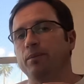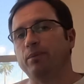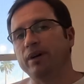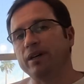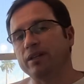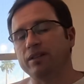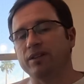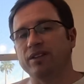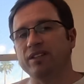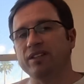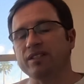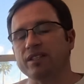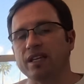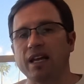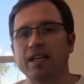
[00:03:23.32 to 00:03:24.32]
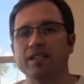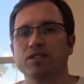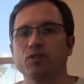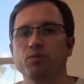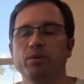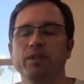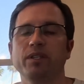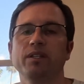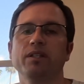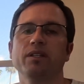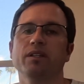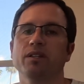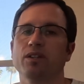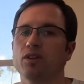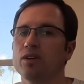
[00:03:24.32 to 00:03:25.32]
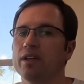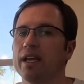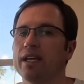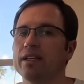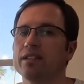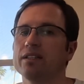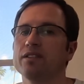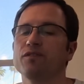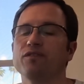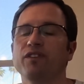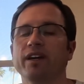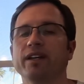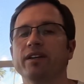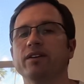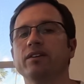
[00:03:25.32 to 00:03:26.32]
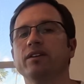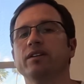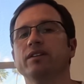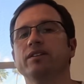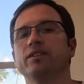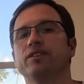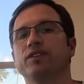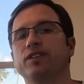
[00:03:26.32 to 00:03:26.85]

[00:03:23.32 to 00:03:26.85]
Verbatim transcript: But this has to be connected via a